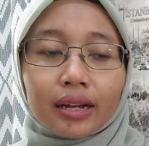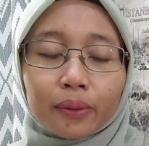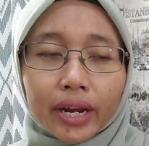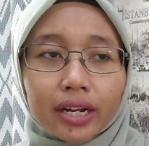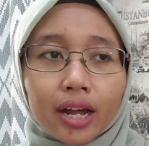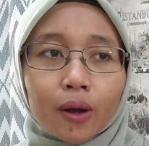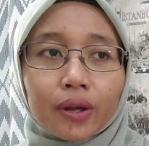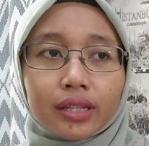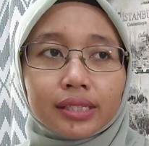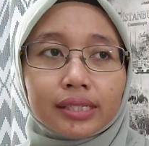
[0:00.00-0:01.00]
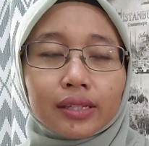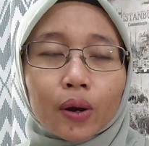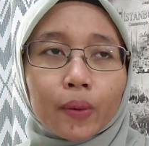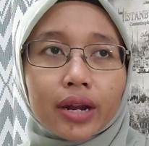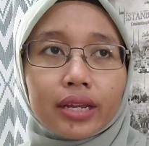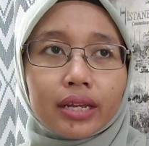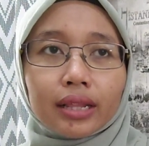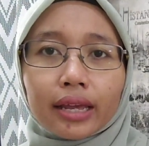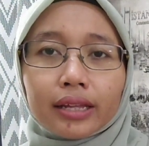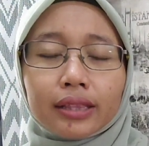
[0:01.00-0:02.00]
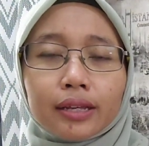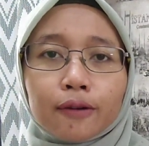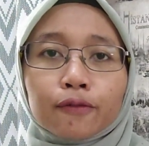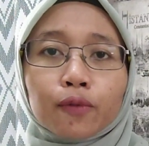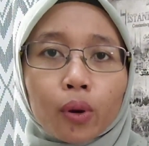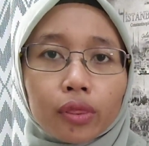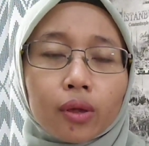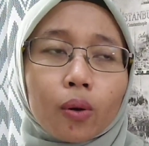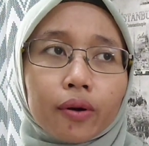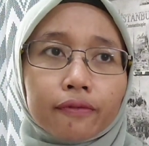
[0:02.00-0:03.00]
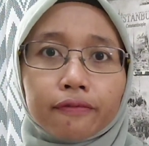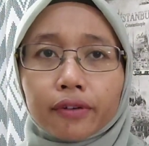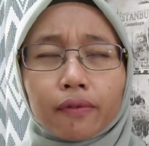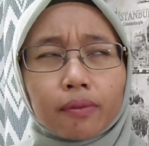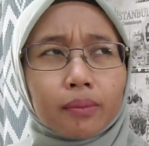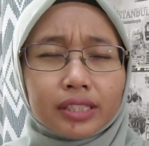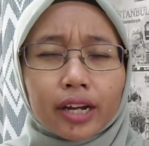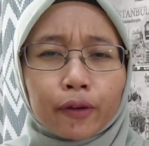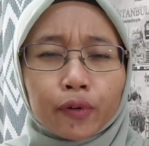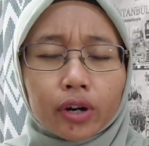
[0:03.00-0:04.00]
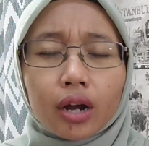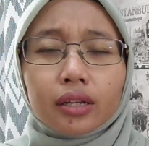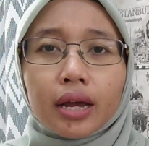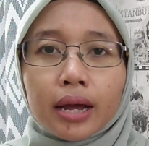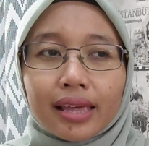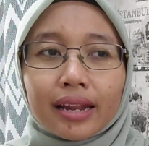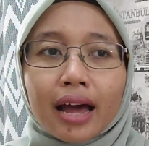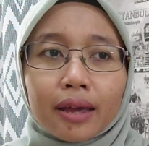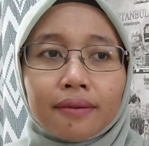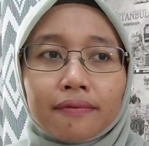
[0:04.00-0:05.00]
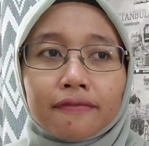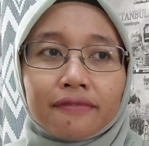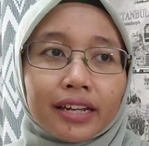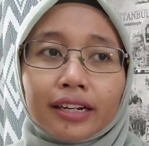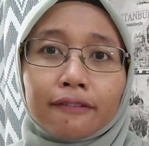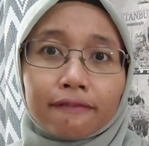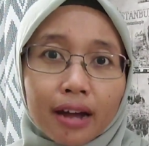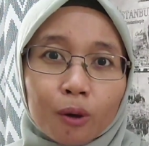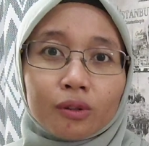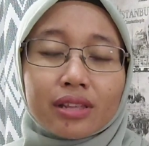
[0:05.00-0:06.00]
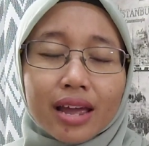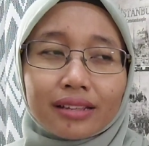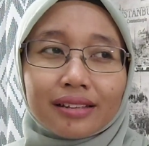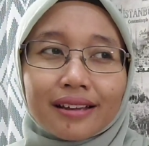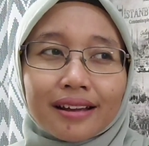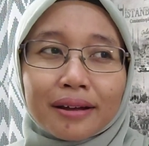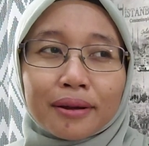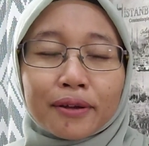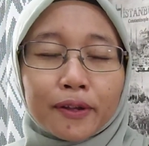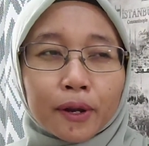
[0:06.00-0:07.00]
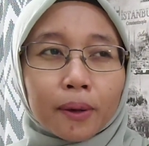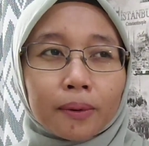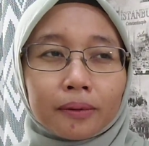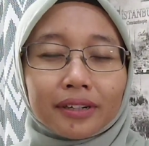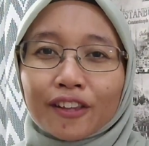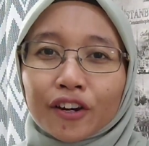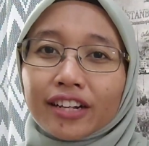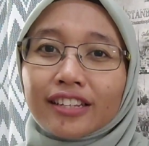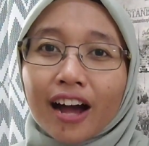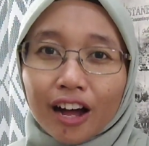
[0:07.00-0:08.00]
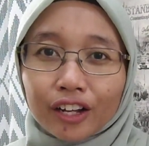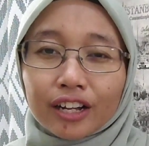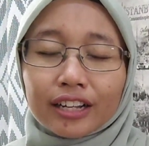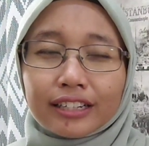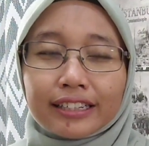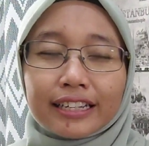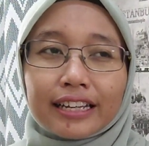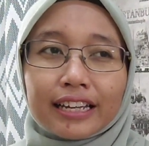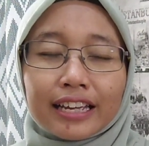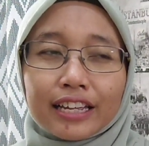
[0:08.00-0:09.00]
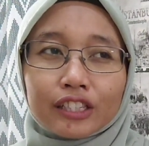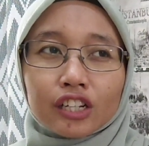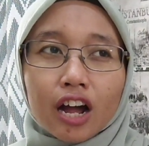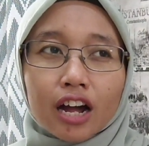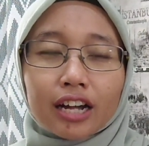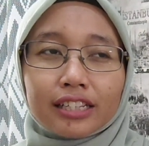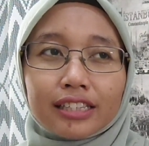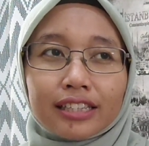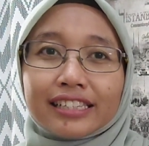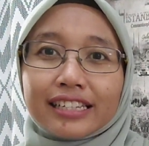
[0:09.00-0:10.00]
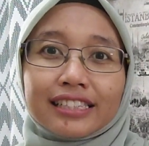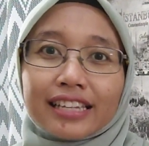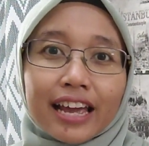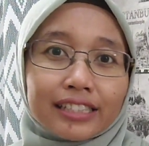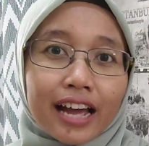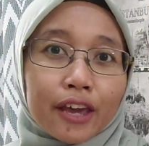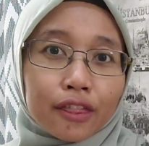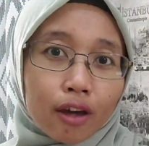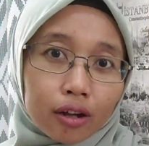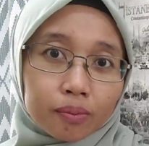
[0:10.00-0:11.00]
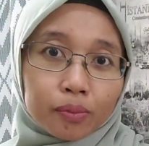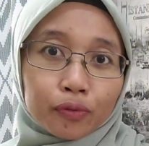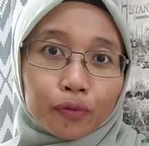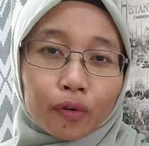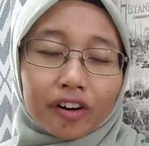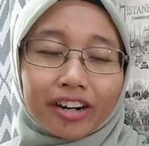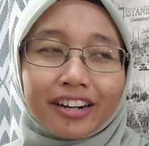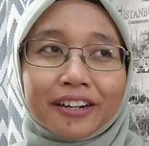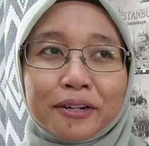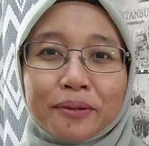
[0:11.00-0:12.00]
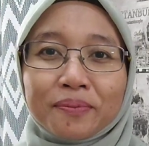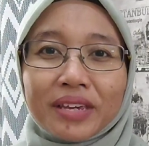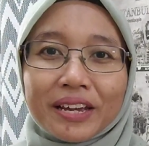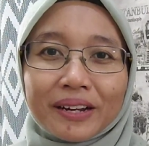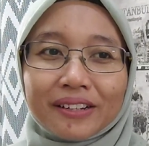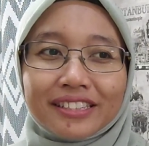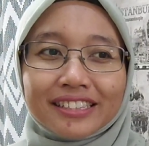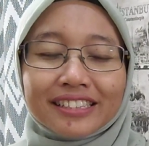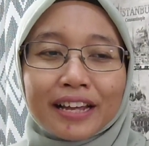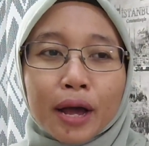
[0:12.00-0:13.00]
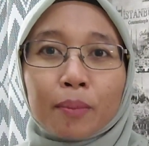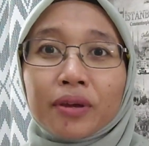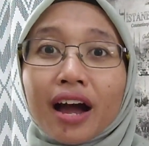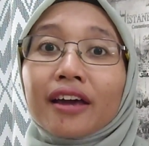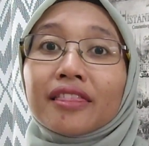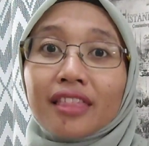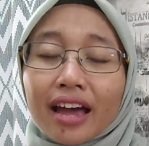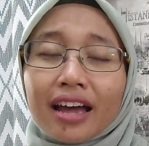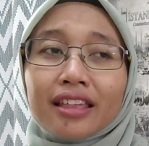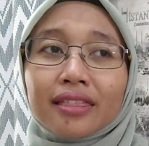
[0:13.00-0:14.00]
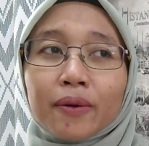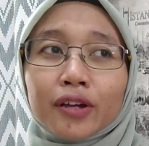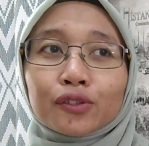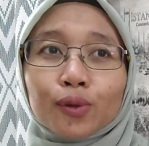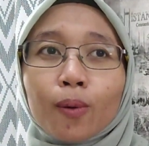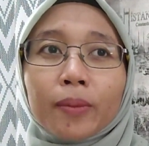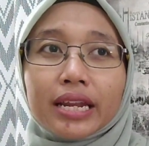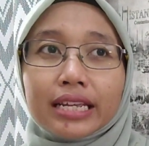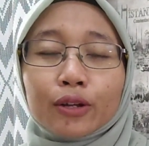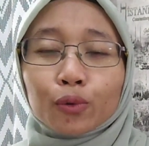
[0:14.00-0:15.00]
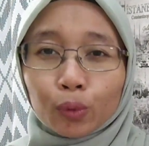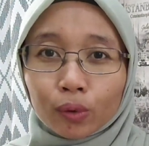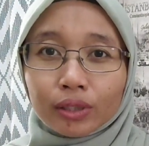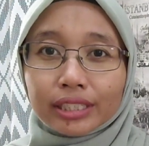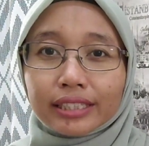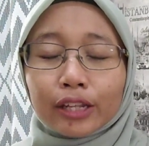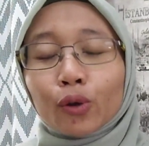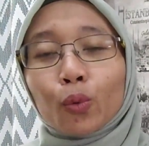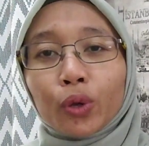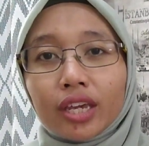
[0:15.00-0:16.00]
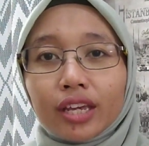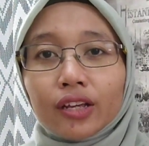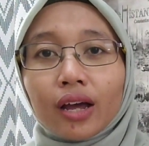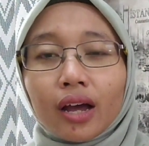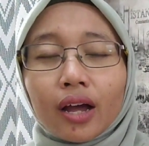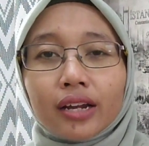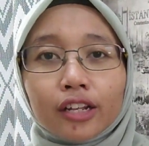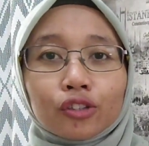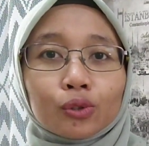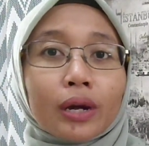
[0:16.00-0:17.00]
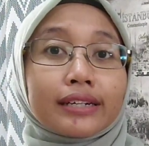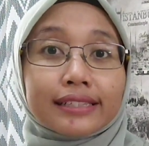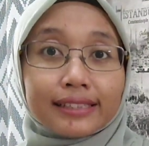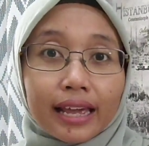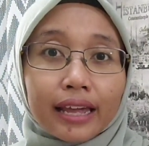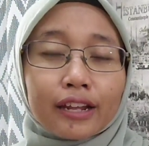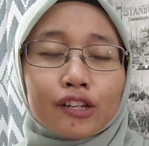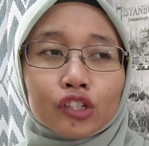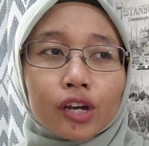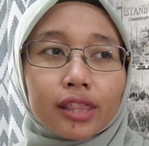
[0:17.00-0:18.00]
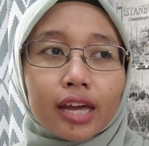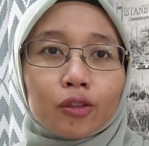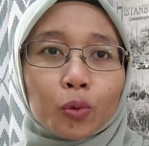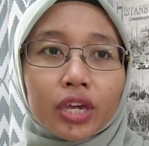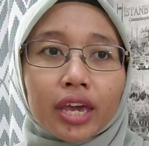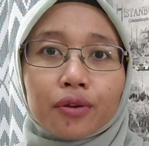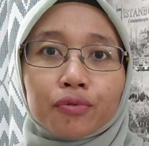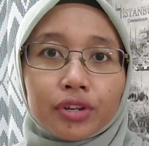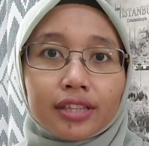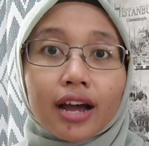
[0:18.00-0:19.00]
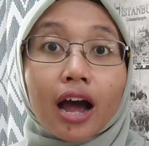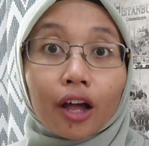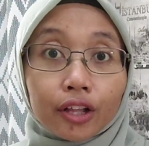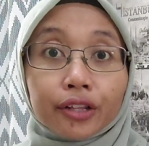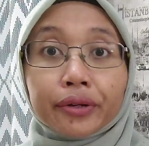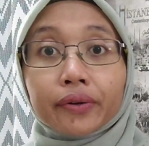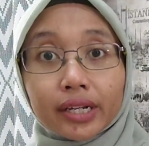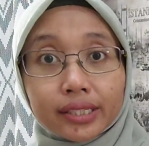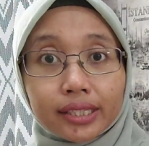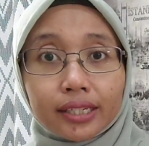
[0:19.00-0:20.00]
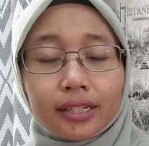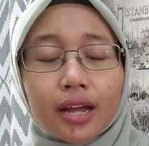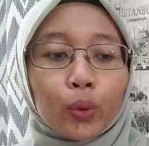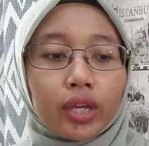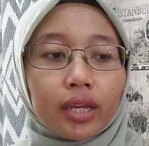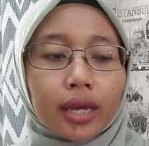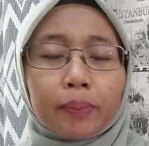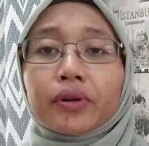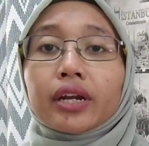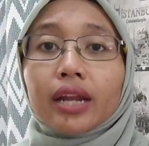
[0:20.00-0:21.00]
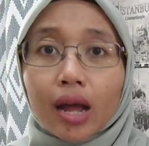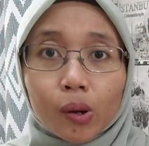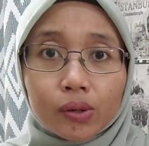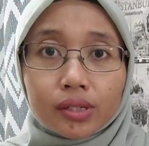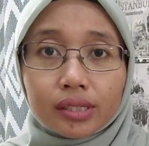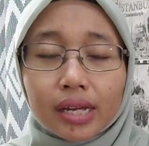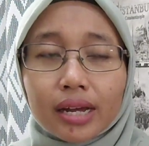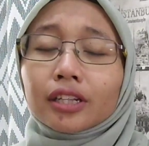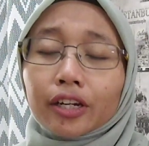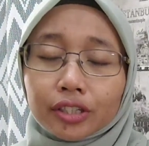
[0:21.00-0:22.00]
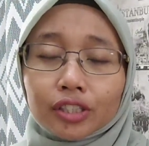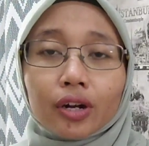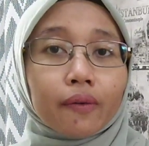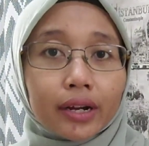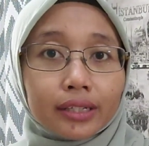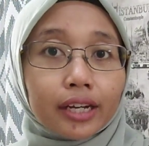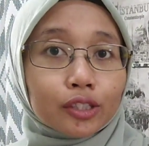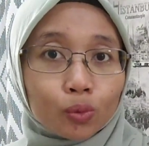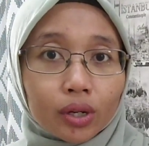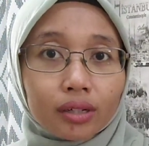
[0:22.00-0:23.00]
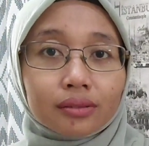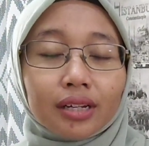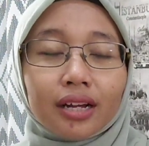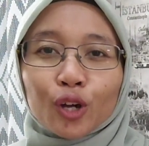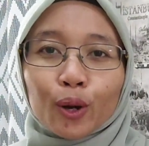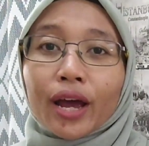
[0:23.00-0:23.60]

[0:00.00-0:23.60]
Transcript: right now it's already like the 4th or 5th meeting, I forgot. Then I finally found that learning the Hangul it's not as easy as I thought before, because behind that there are so many rules that we need to understand so that we can read the Hangul correctly. We can pronounce the letters correctly as well. So